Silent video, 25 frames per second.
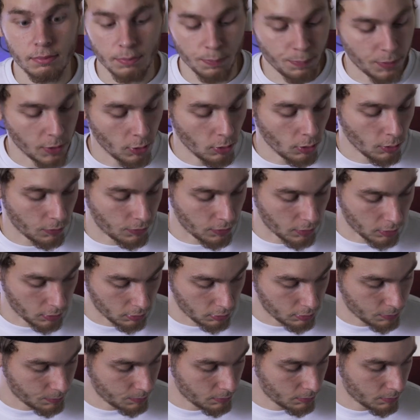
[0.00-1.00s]
beautiful
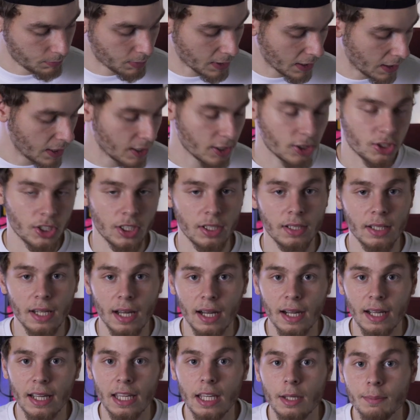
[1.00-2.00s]
packaging
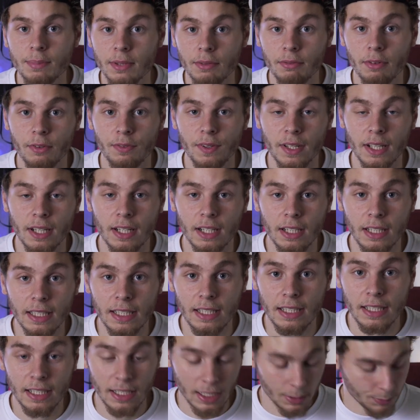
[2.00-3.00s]
that keeps everything
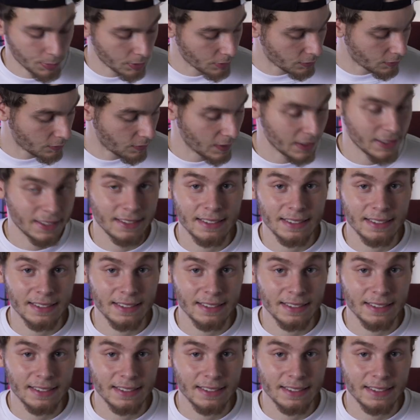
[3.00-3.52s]
clean, it keeps everything